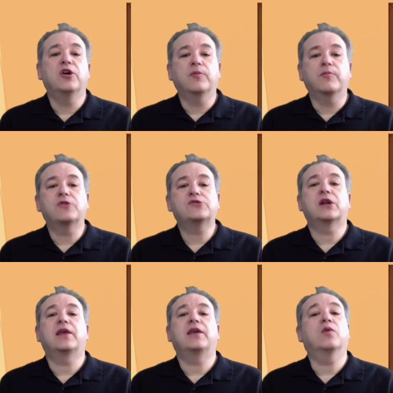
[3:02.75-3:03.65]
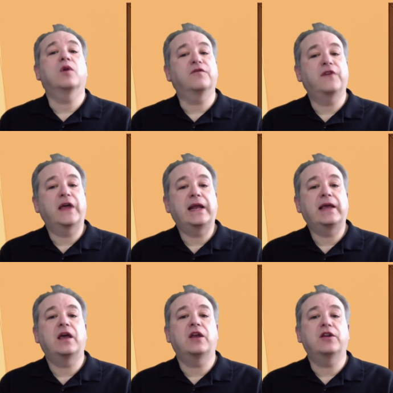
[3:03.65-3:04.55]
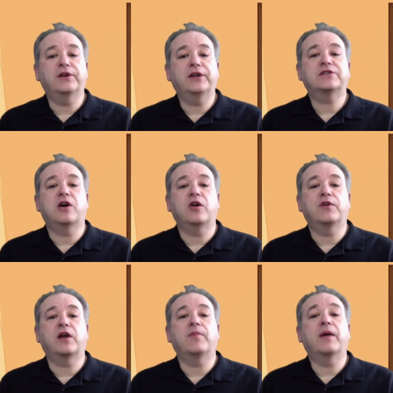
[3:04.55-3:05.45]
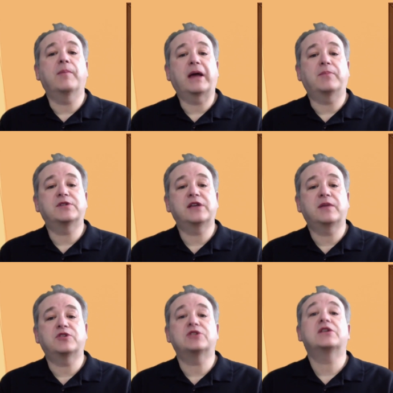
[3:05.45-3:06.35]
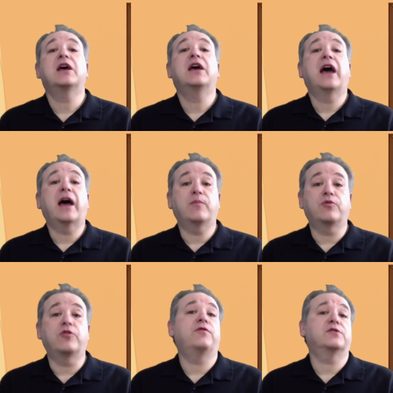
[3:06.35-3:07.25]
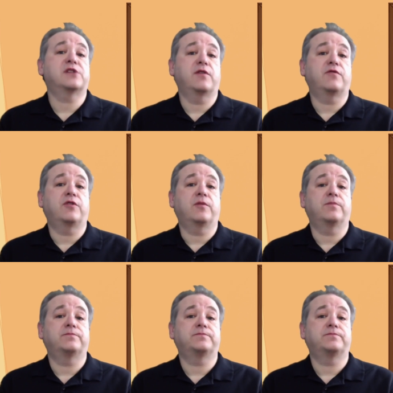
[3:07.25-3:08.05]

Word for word: Mostly you are failing and you need to overcome their bad perceptions and prove yourself to them.